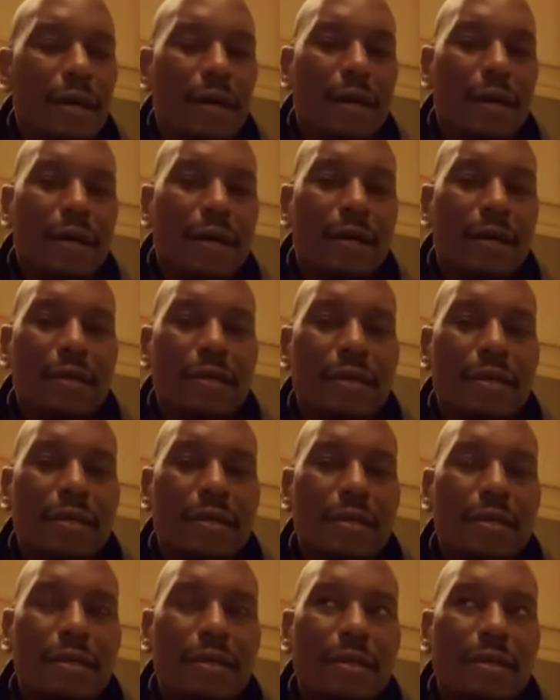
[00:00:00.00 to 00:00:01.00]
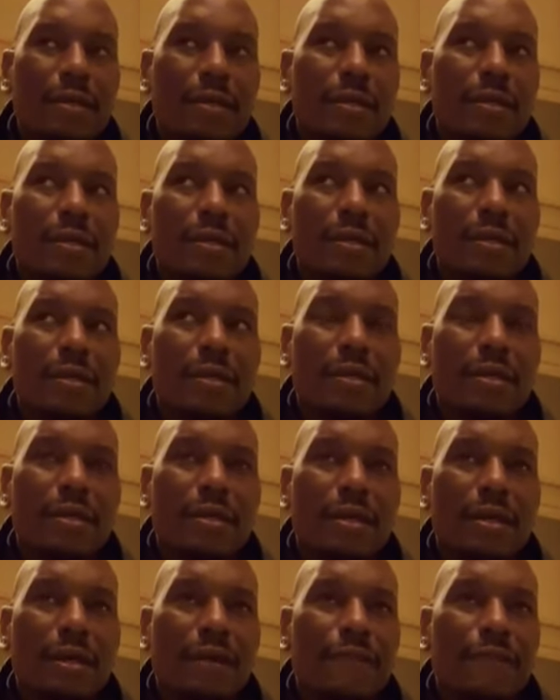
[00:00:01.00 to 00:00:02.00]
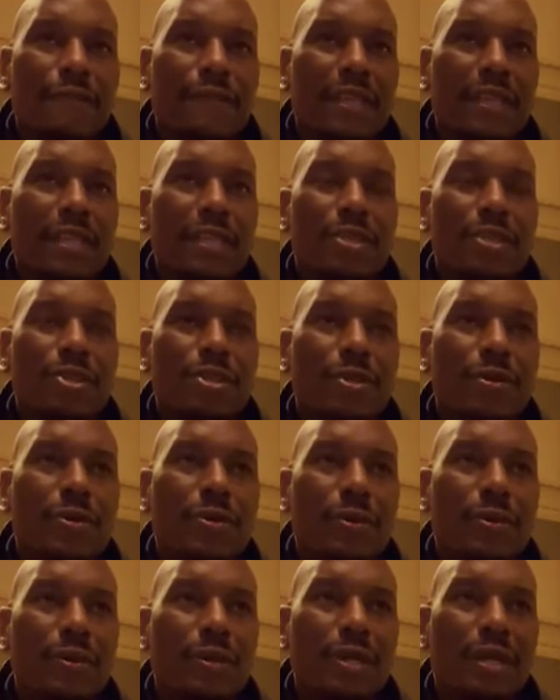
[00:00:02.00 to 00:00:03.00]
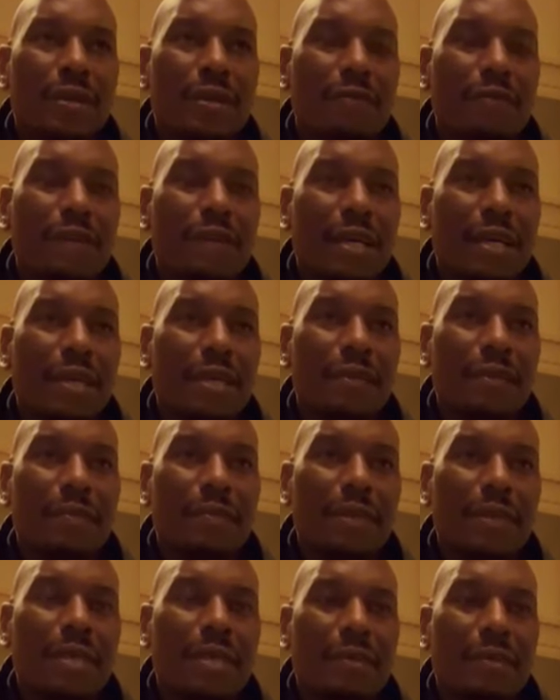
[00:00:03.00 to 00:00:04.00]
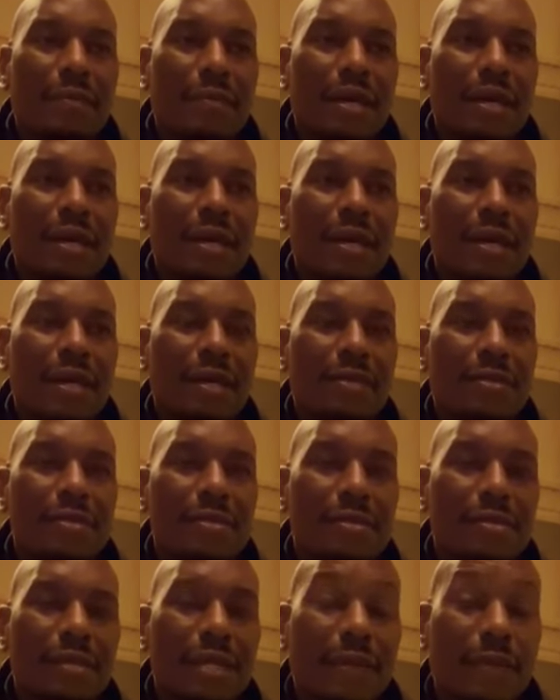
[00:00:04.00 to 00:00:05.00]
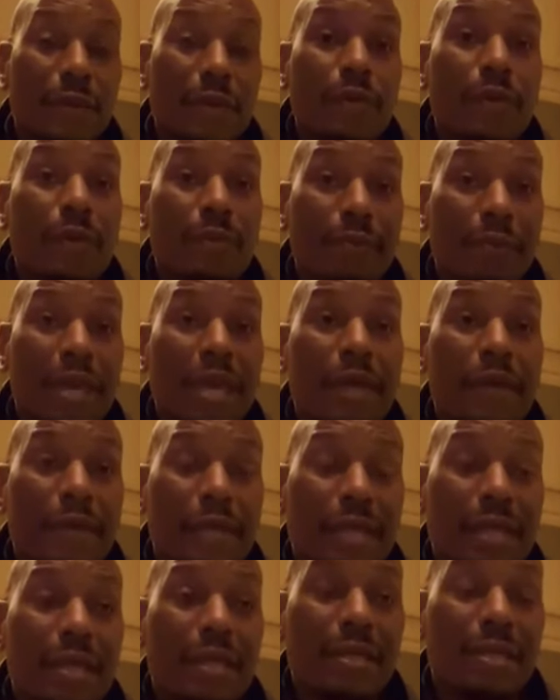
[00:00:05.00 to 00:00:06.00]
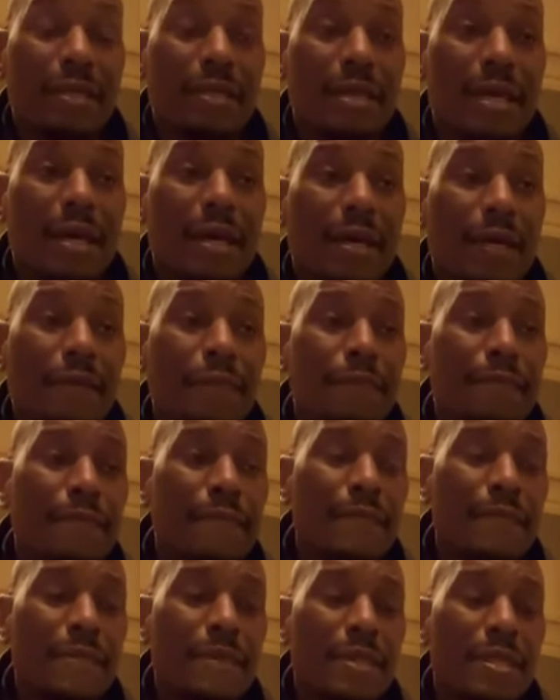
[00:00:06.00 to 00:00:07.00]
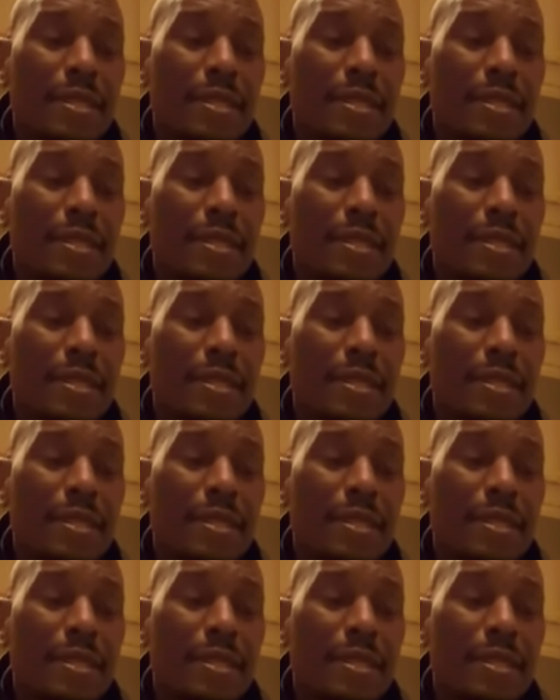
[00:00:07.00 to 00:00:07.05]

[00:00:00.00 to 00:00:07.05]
Afeni Shakur invited me and my ex, and we were married at the time,